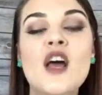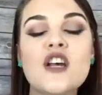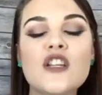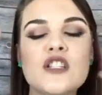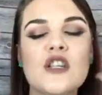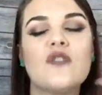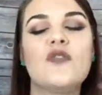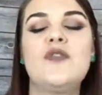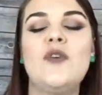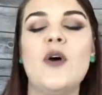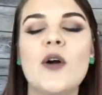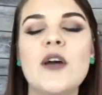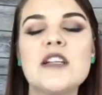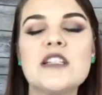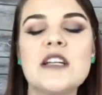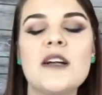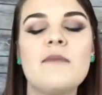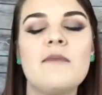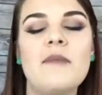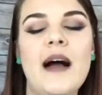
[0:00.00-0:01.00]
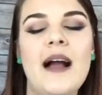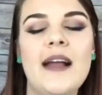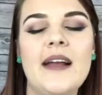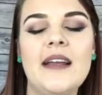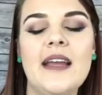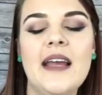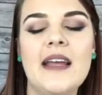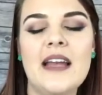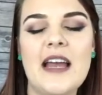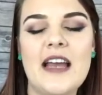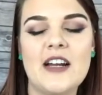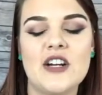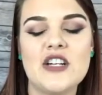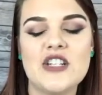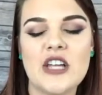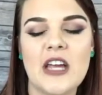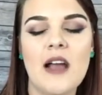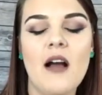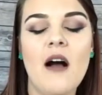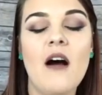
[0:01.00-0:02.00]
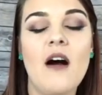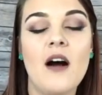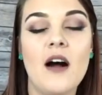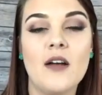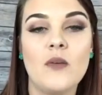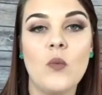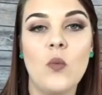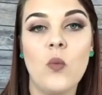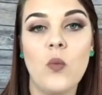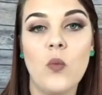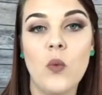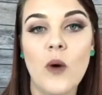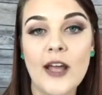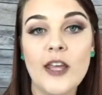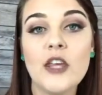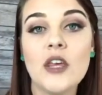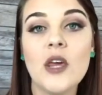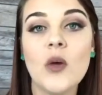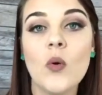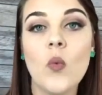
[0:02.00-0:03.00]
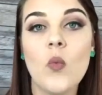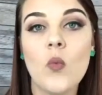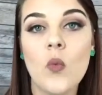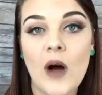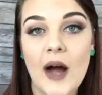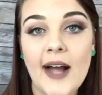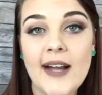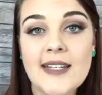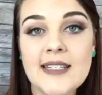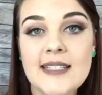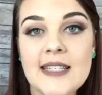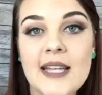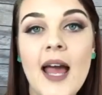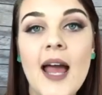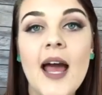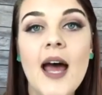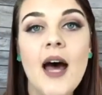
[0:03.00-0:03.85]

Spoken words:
So focus your mind and energy on what you want,